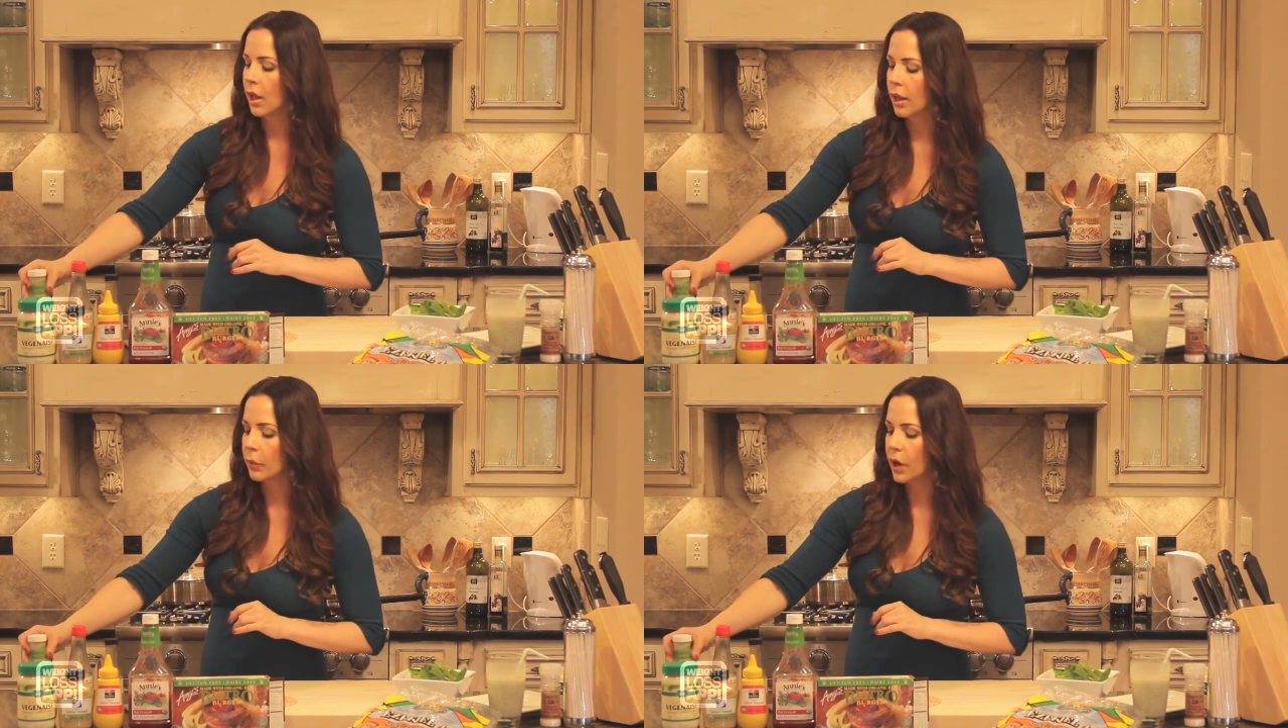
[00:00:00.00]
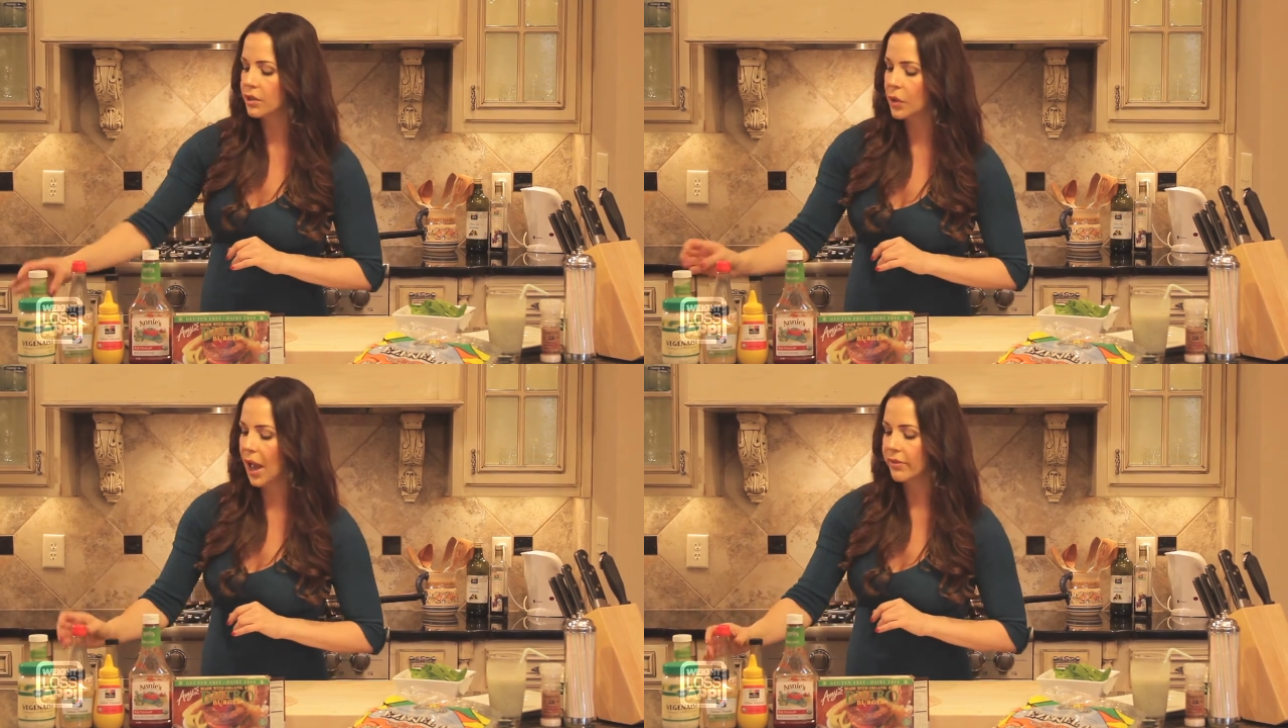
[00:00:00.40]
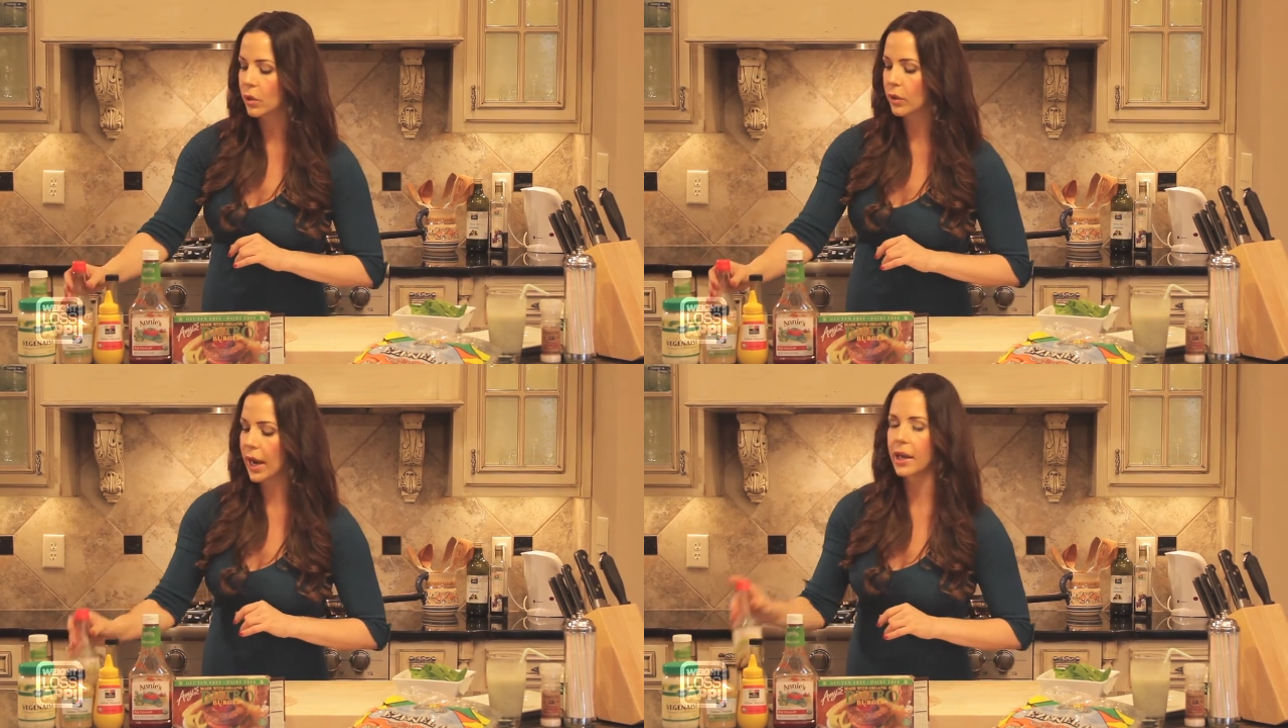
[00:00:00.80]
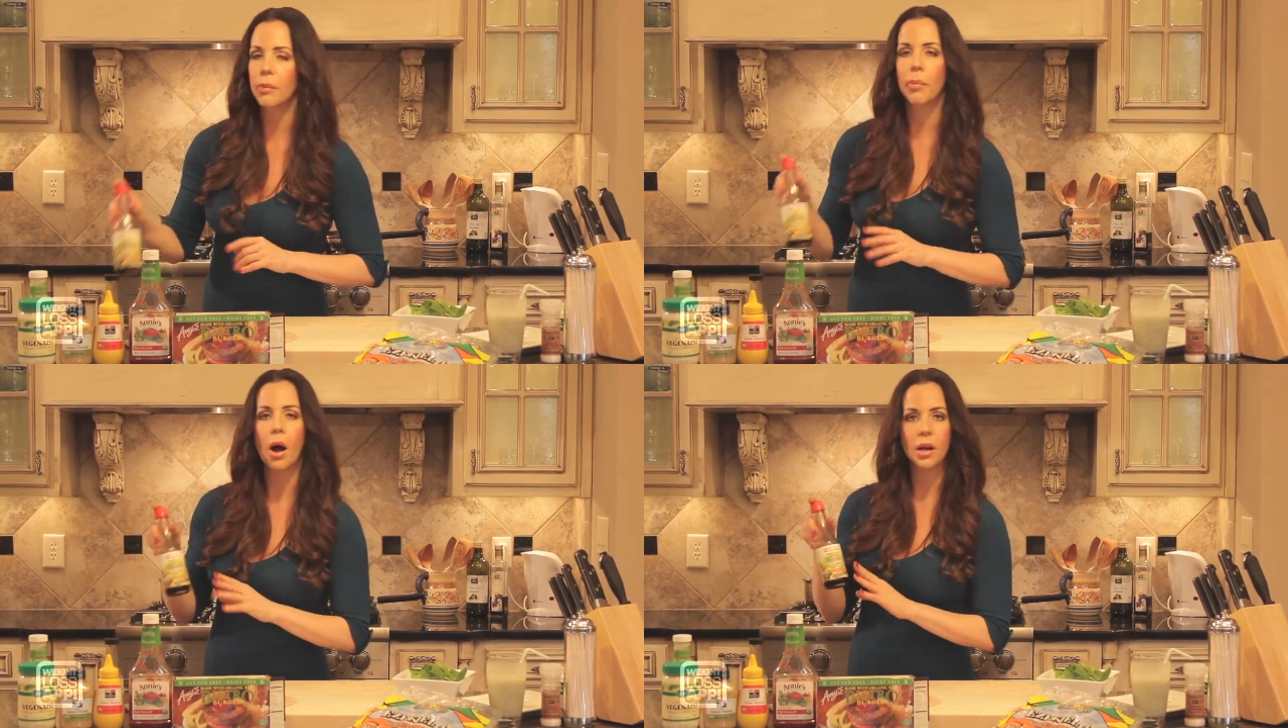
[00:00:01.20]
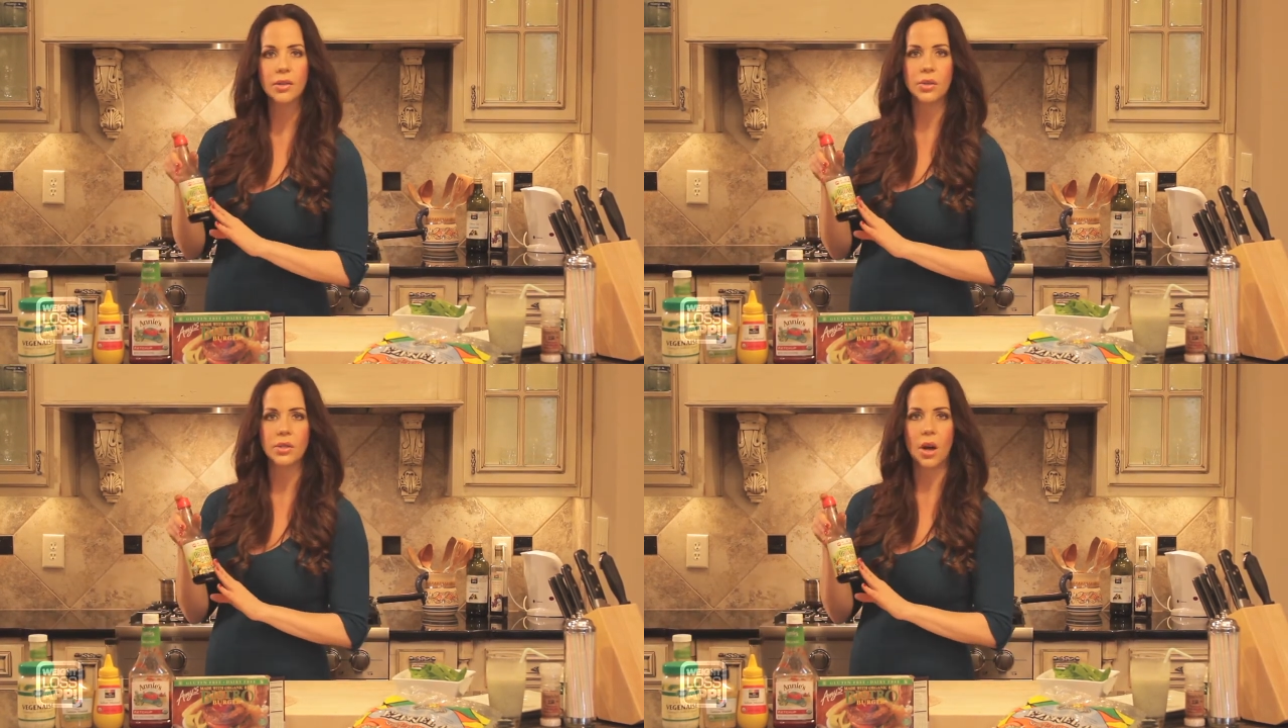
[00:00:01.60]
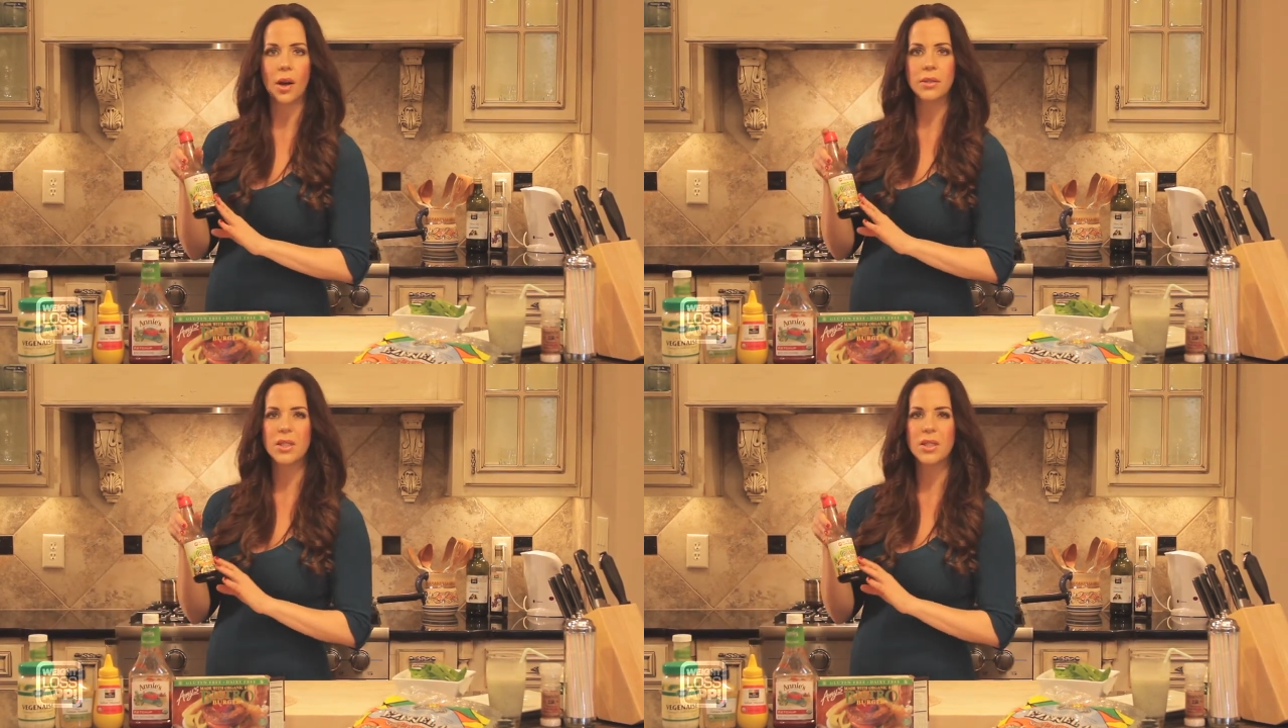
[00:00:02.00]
We also have an organic ponzu sauce.